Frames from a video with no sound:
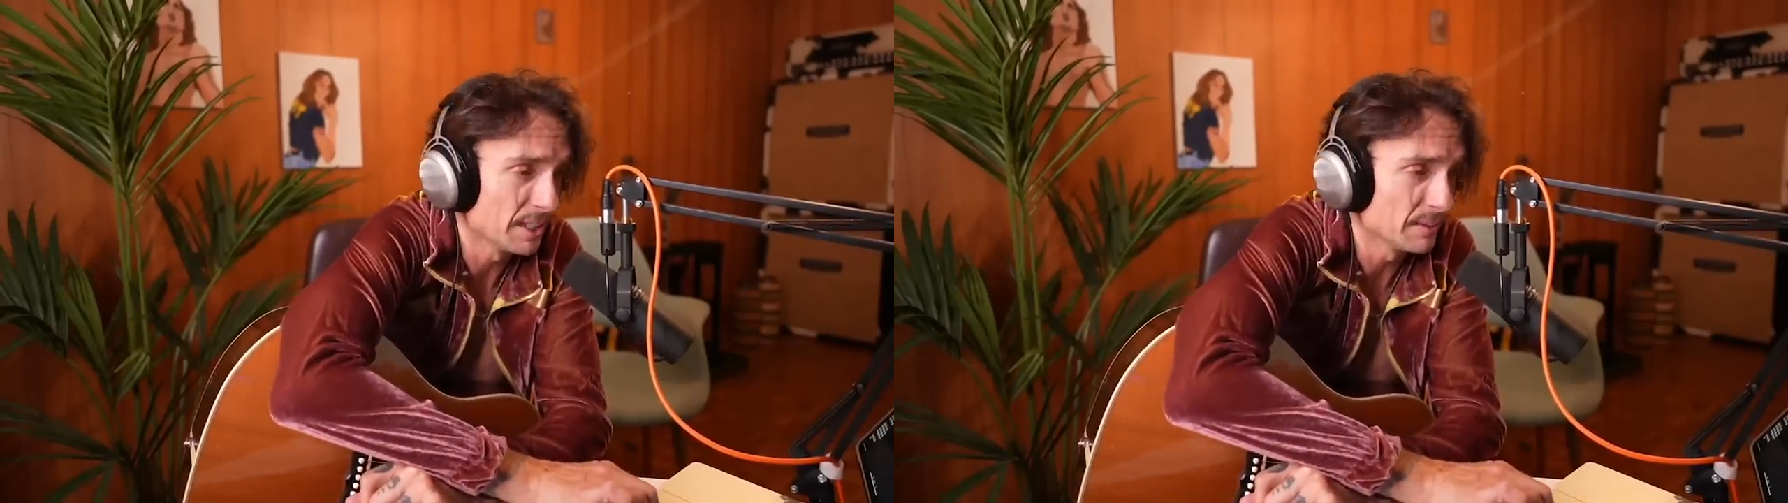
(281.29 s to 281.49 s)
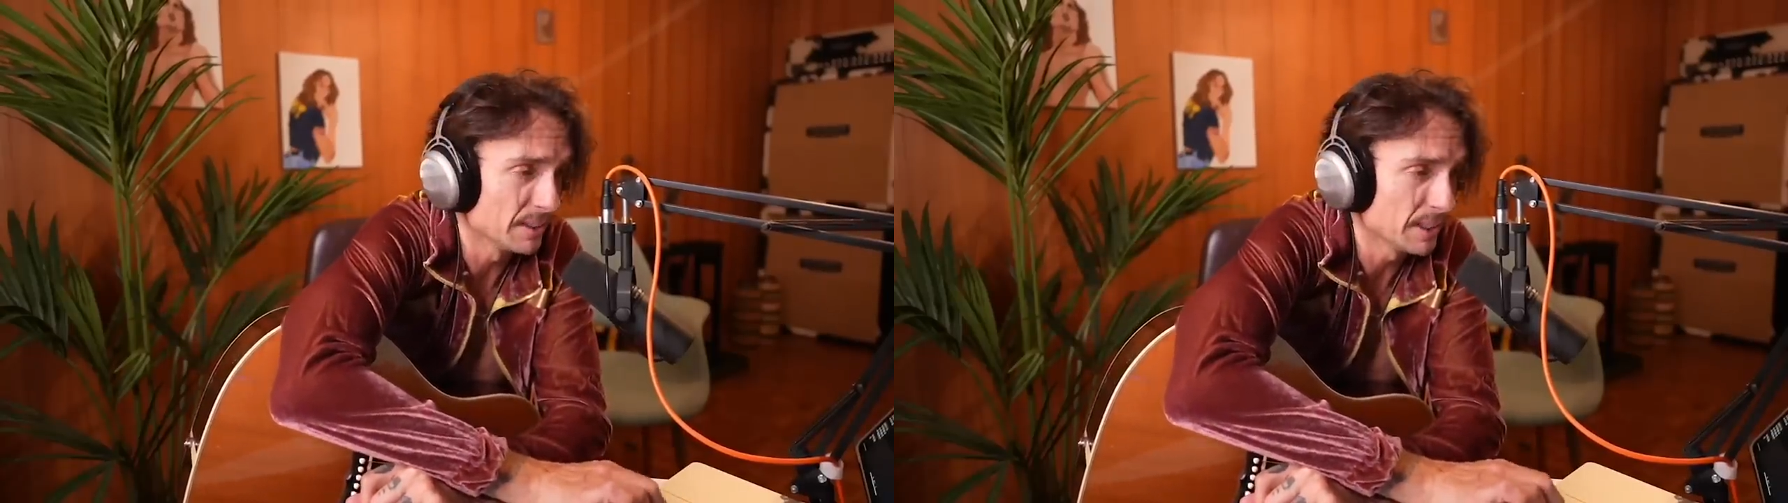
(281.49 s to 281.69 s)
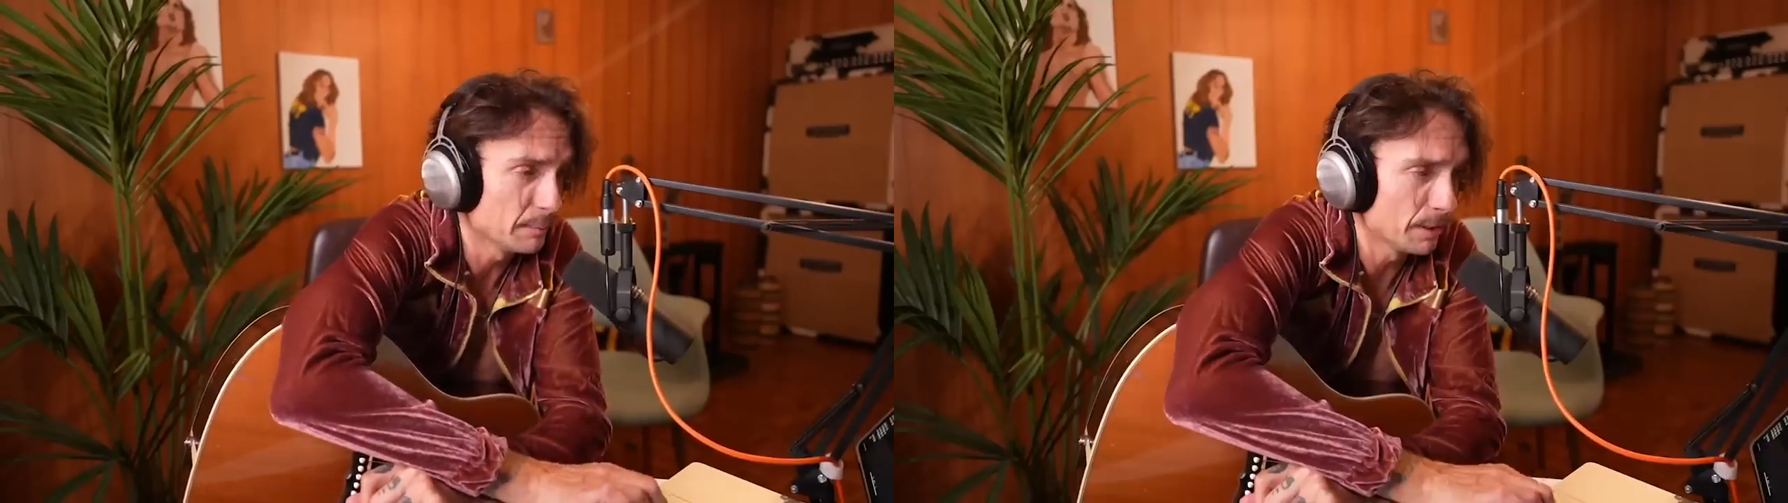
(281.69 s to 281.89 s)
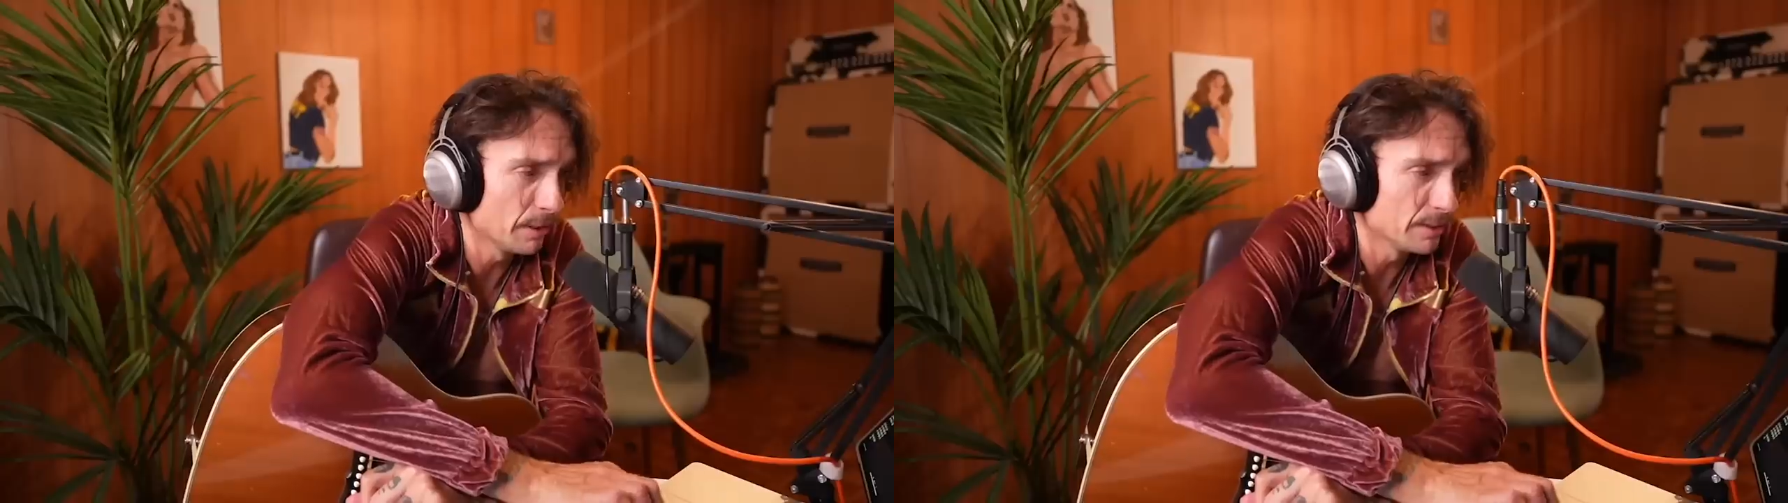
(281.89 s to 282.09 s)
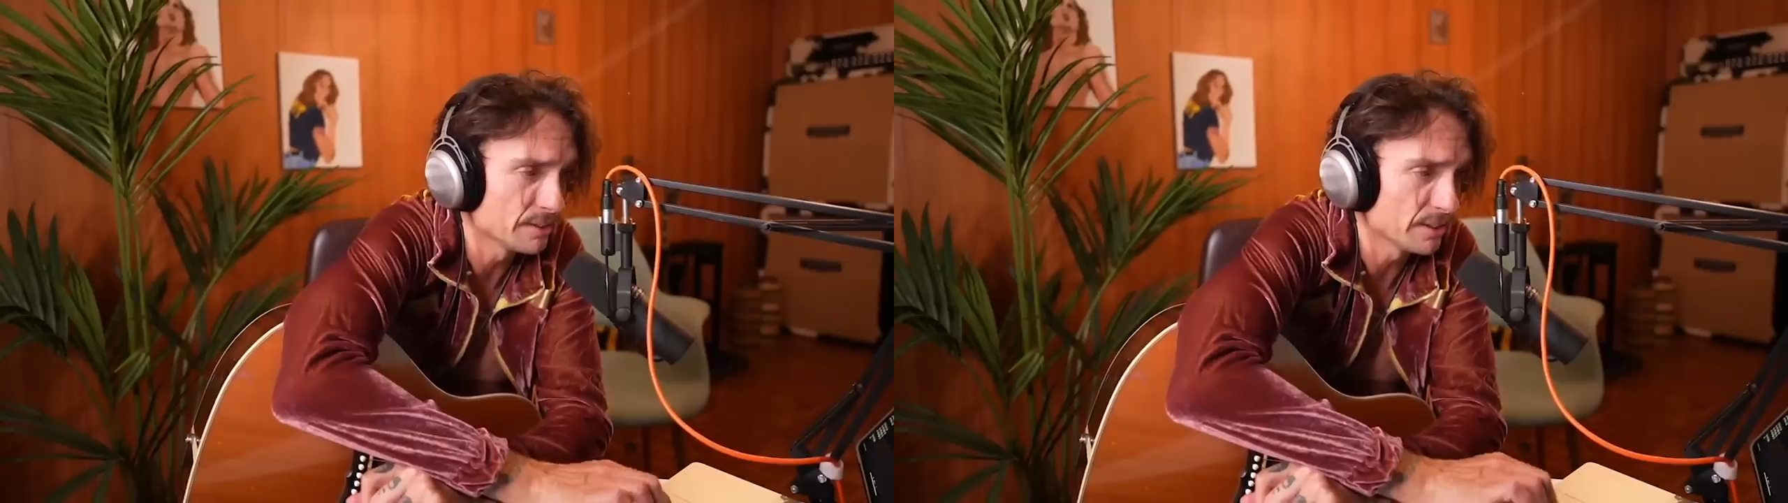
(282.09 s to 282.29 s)
Anyway, keep an
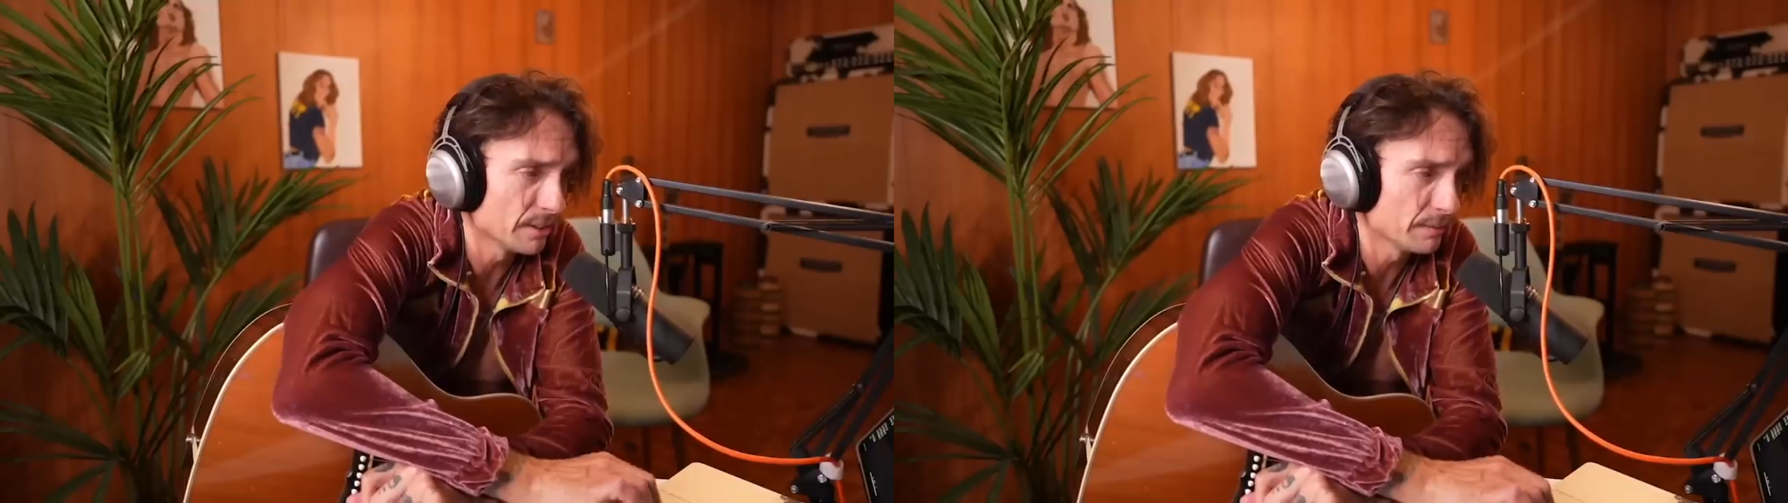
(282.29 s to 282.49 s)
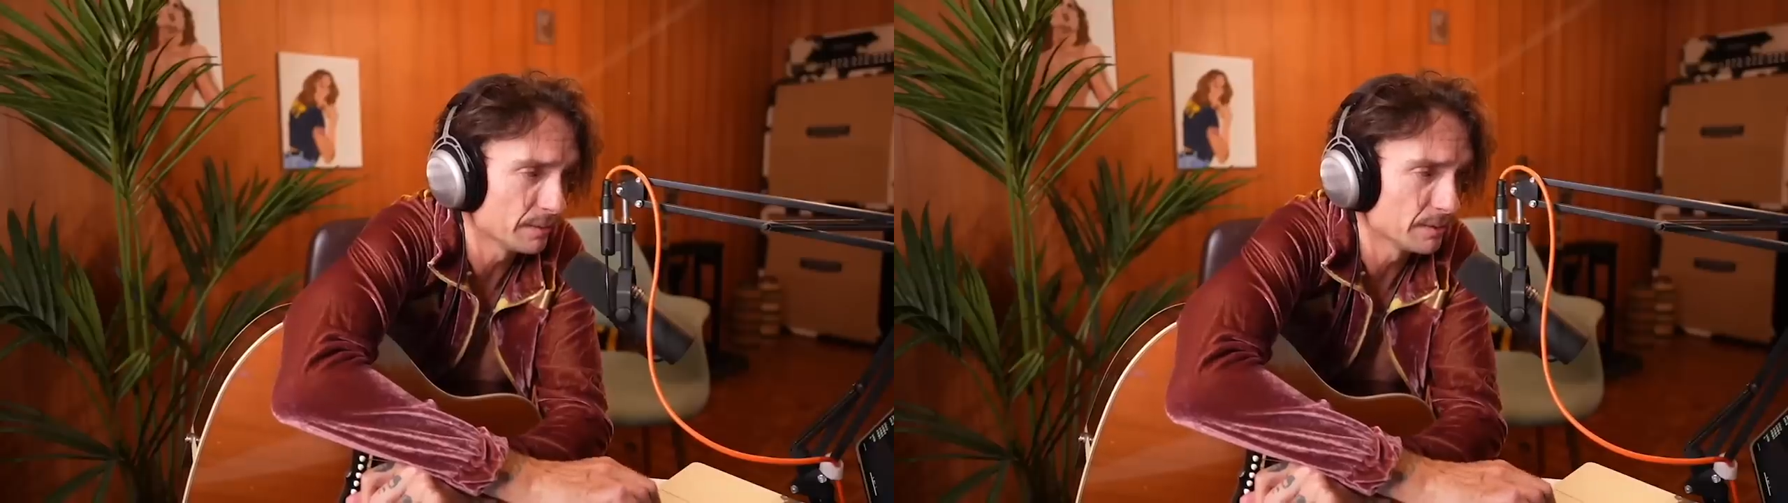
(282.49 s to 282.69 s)
eye on yourself